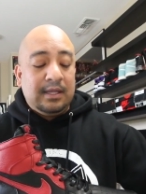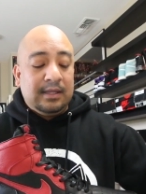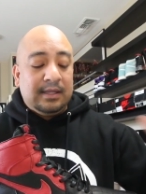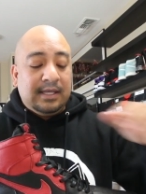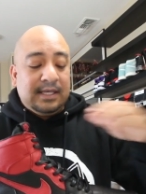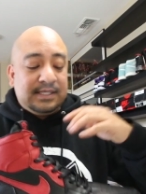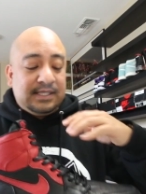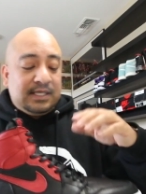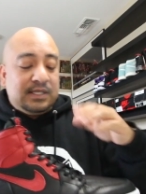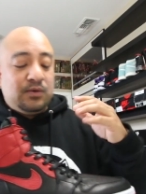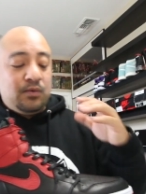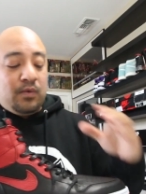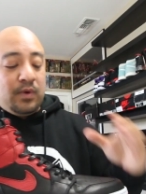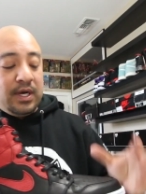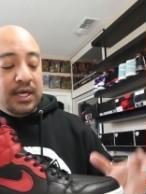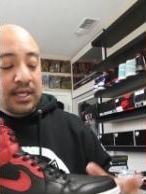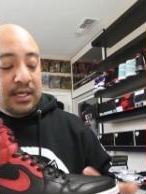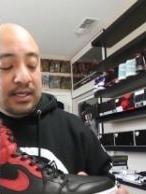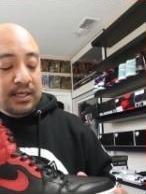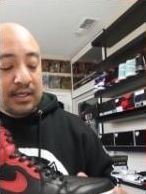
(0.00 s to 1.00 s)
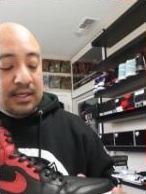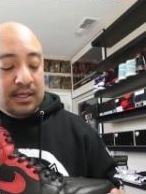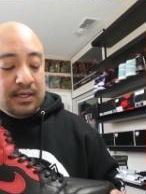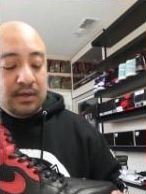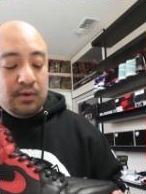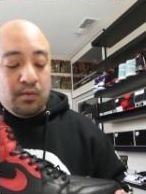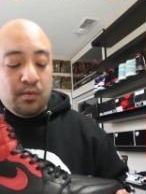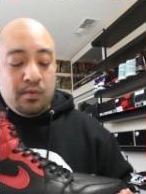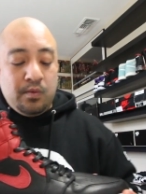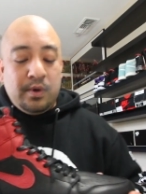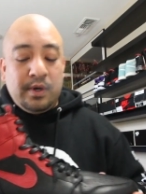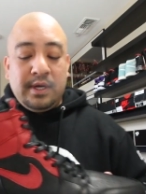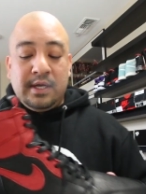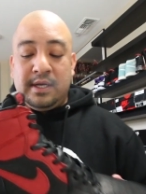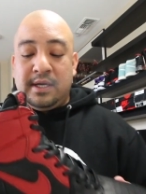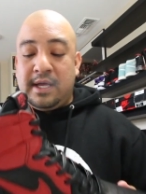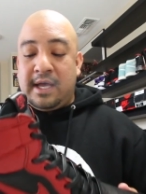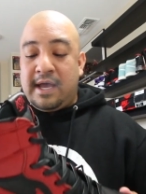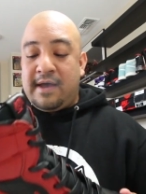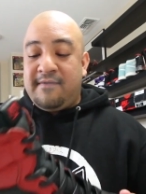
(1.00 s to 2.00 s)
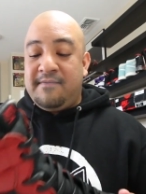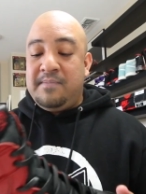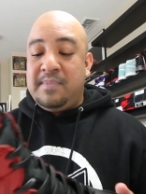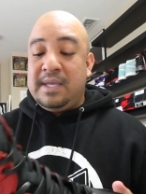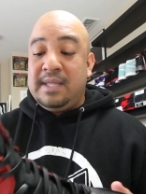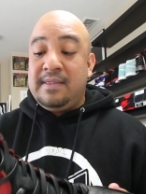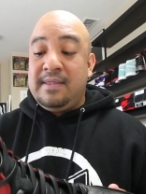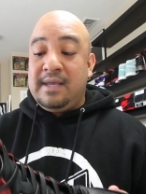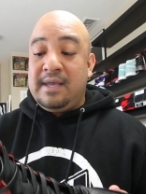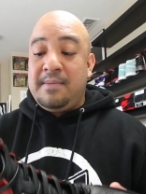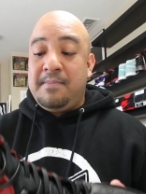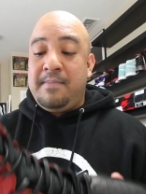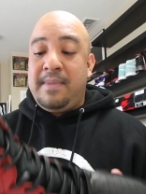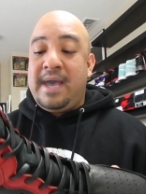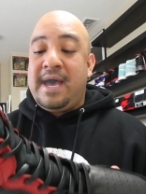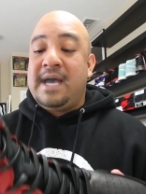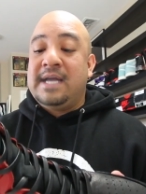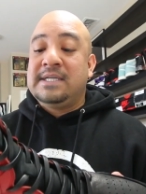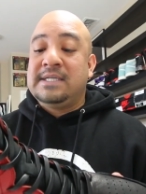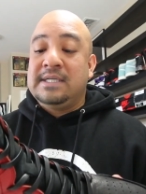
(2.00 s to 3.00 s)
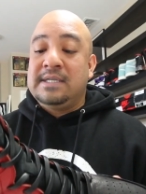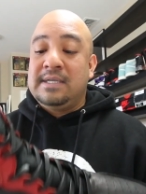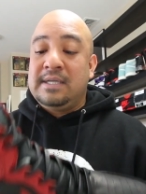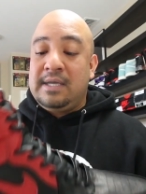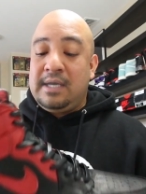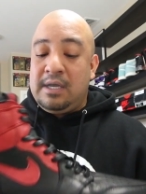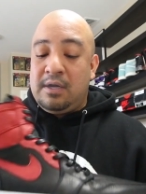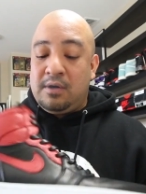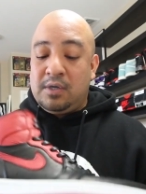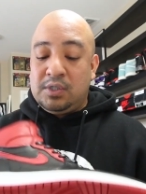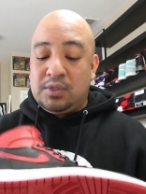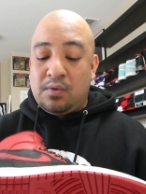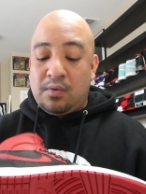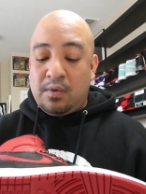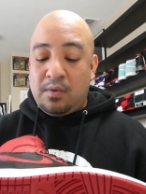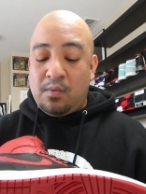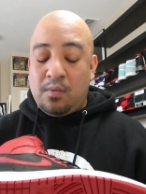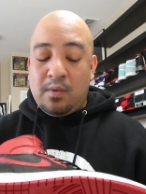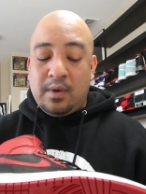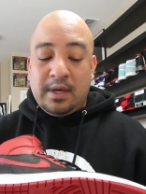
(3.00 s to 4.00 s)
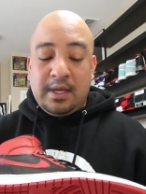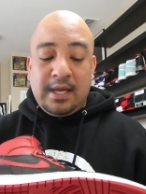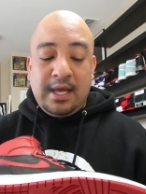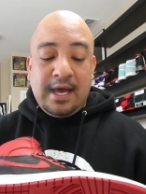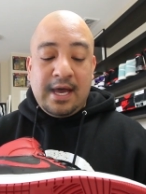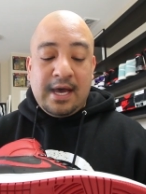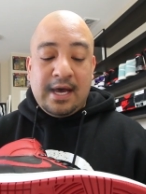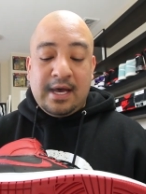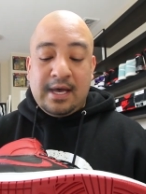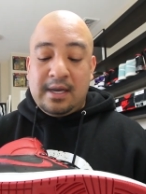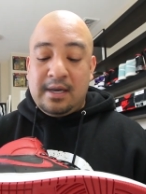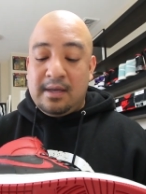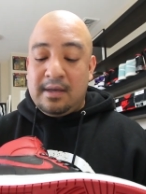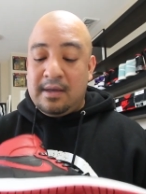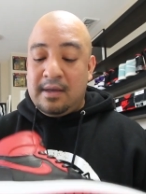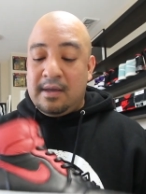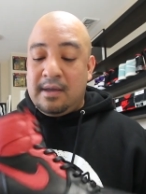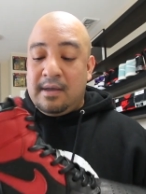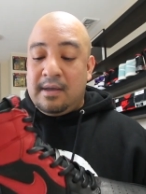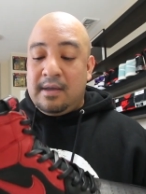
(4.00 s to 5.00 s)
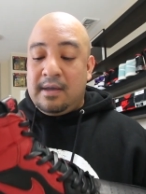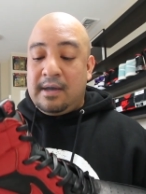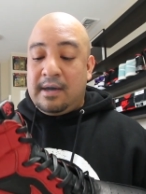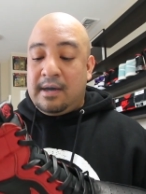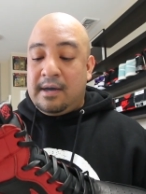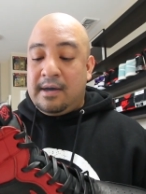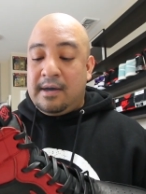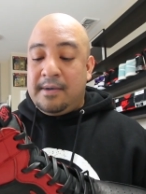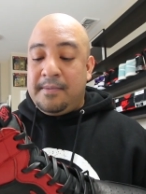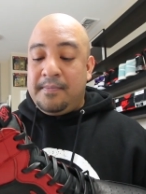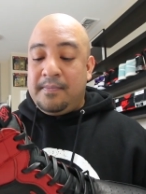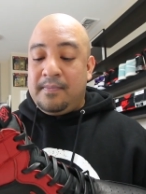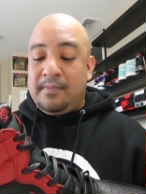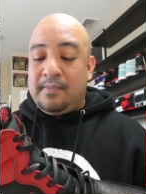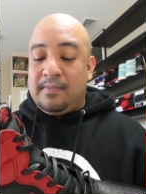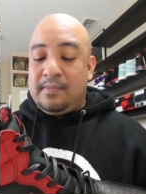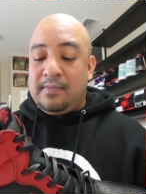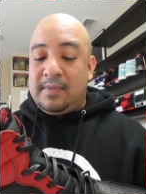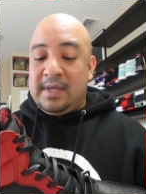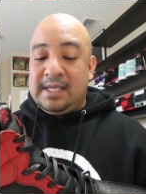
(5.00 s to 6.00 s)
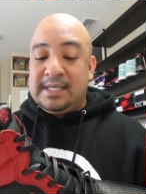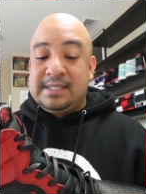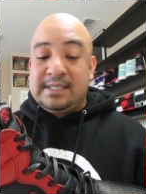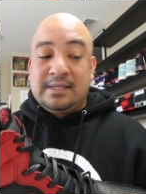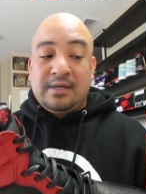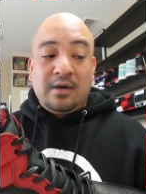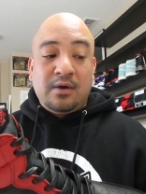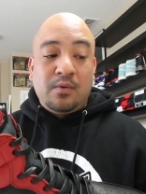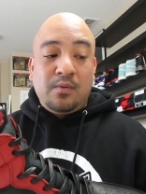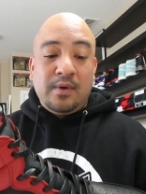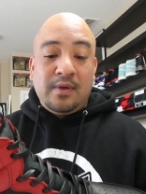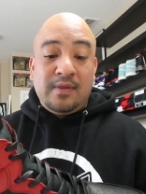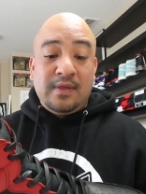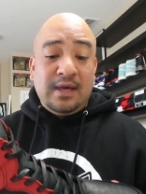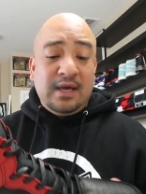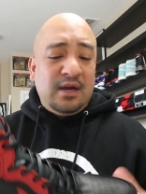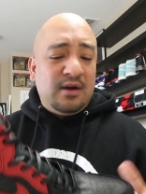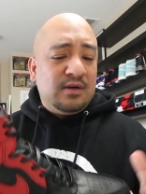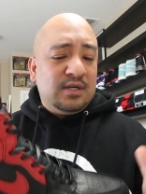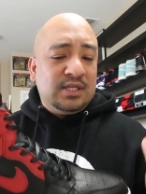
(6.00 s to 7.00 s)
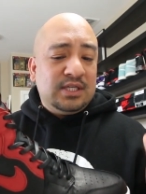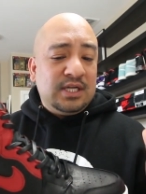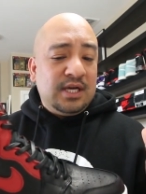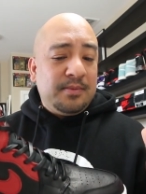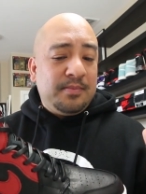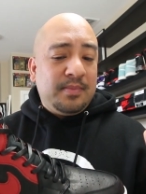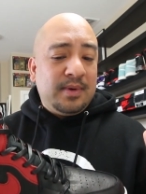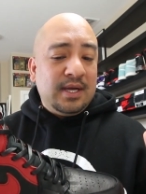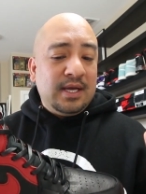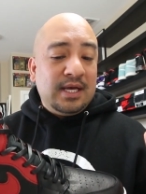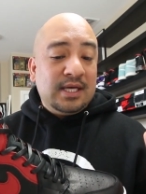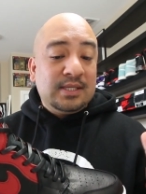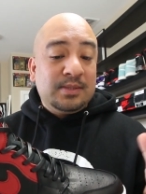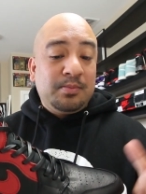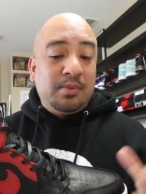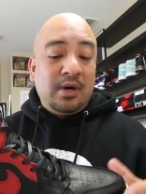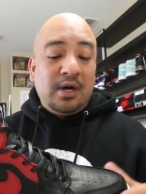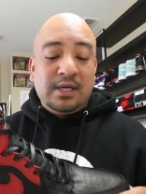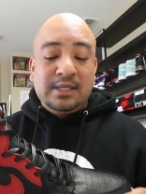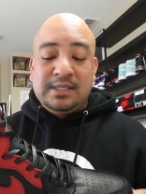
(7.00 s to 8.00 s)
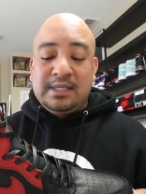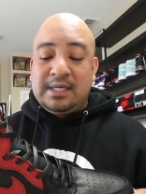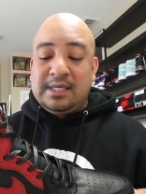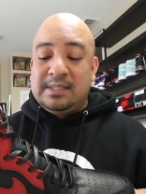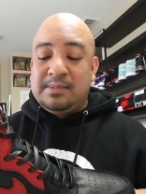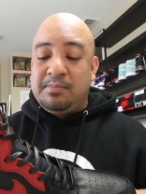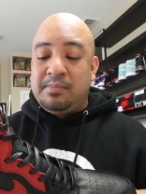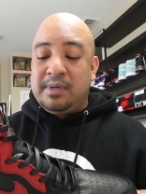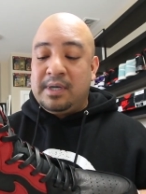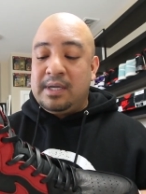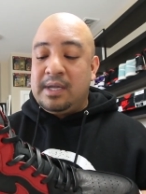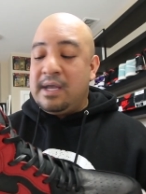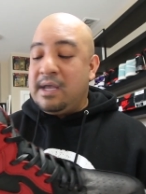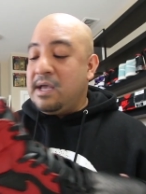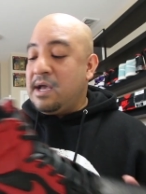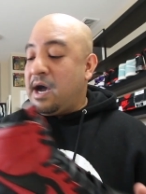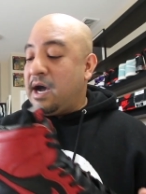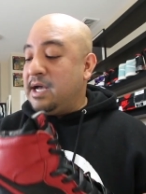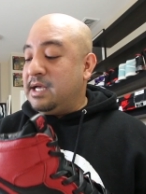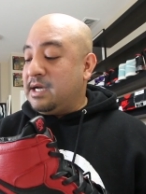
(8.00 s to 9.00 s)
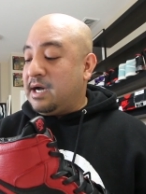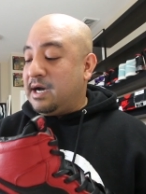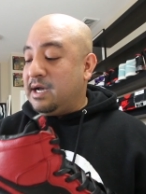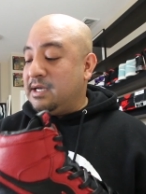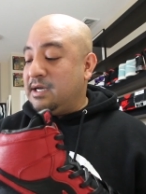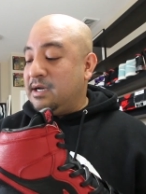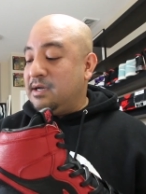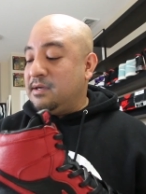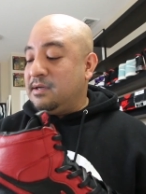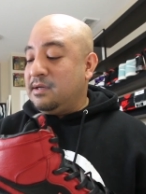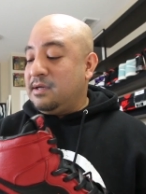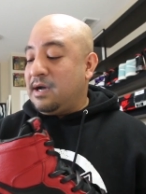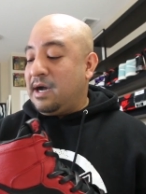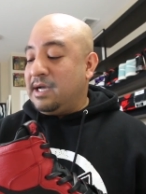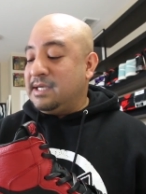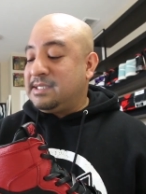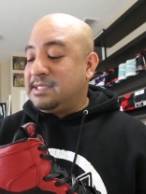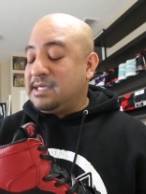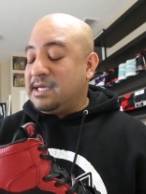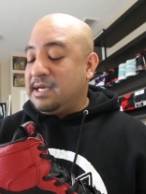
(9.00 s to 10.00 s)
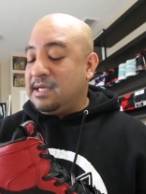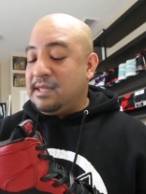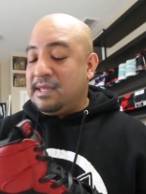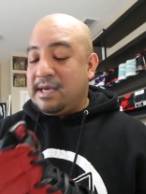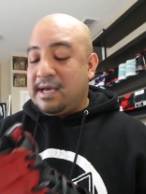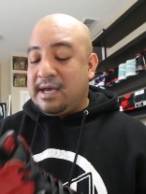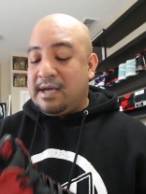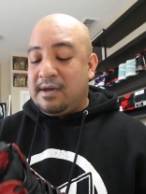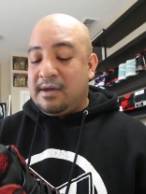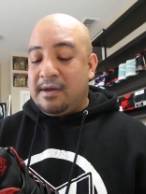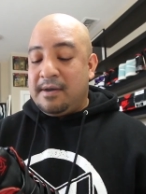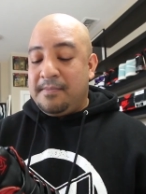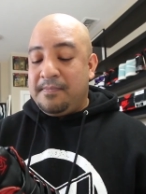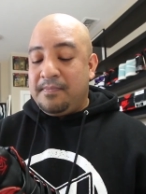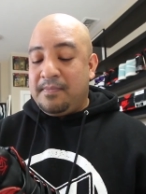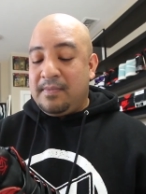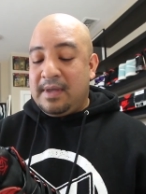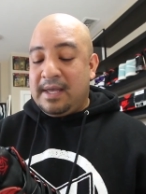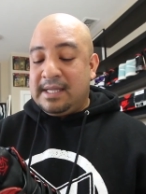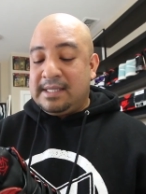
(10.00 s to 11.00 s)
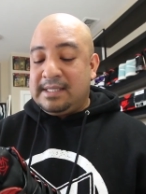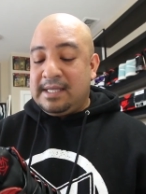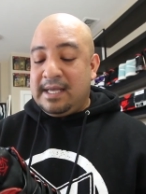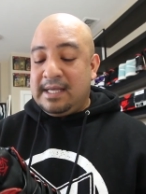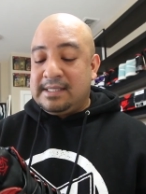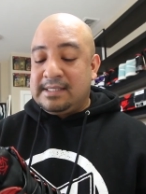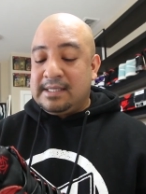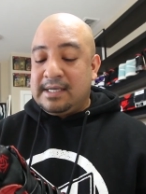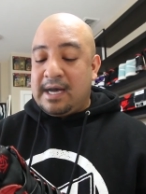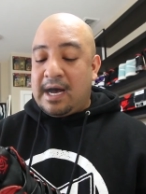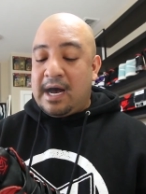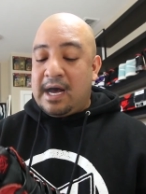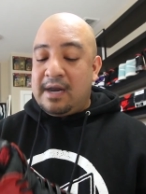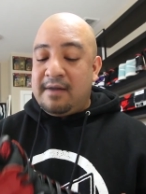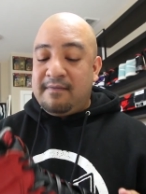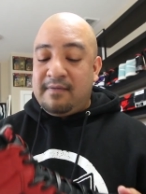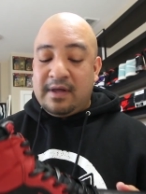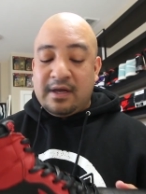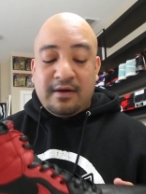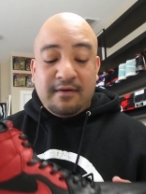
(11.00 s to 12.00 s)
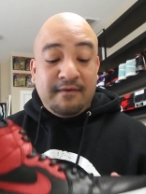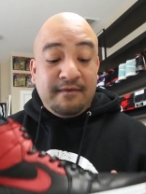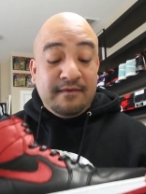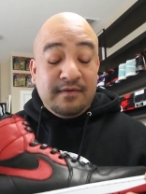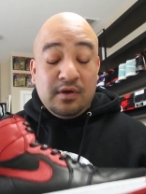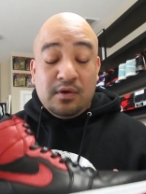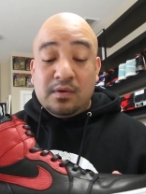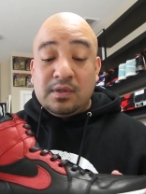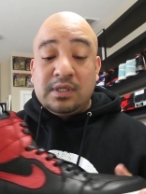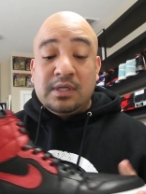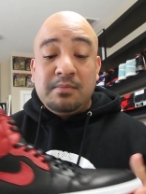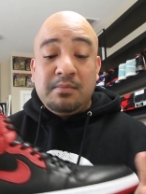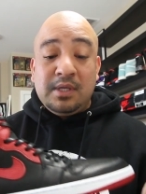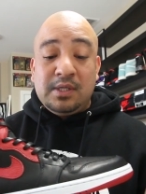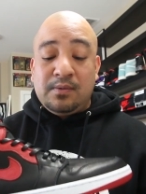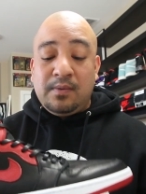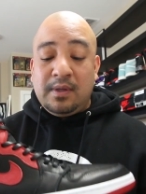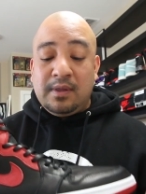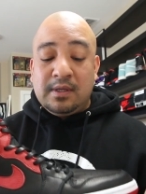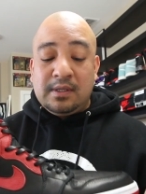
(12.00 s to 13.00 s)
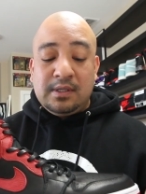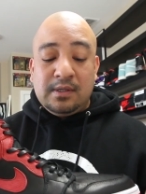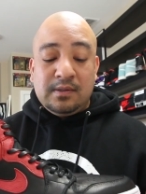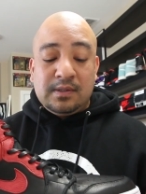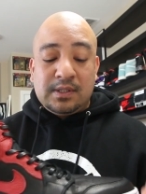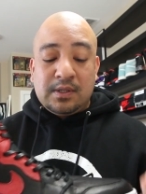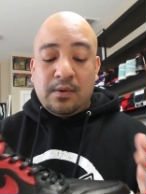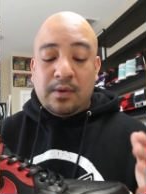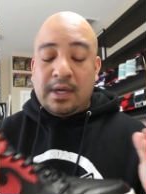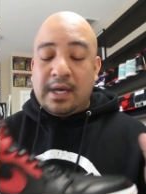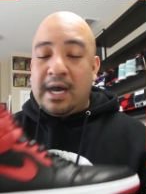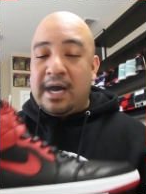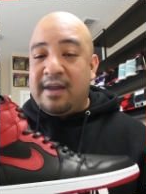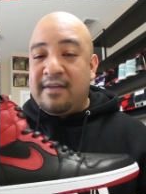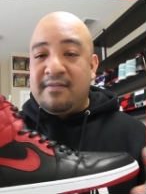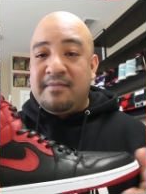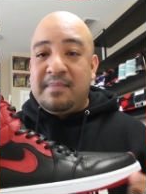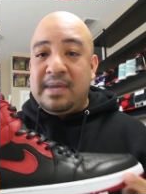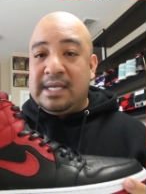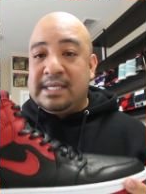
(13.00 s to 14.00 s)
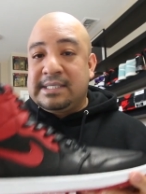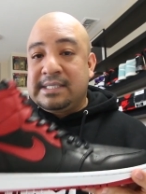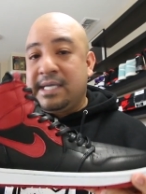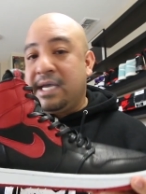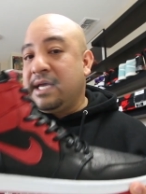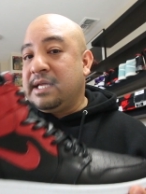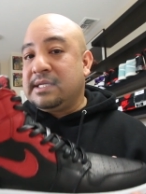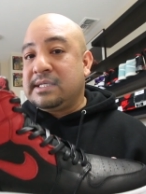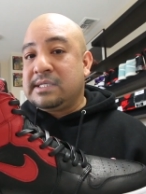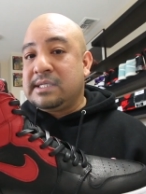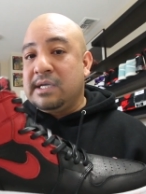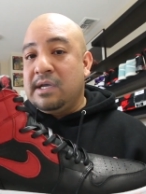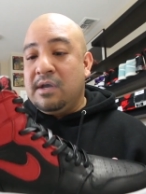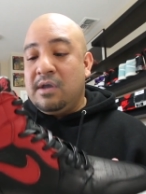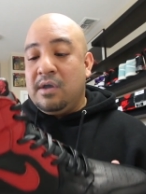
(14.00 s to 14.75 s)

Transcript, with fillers: this is what would have been the imagined Air Jordan one had um, they stuck with the Airship, I guess, process. But I right. I, I said that um, it, it's kind of like a fusion between the two. So it kind of makes sense,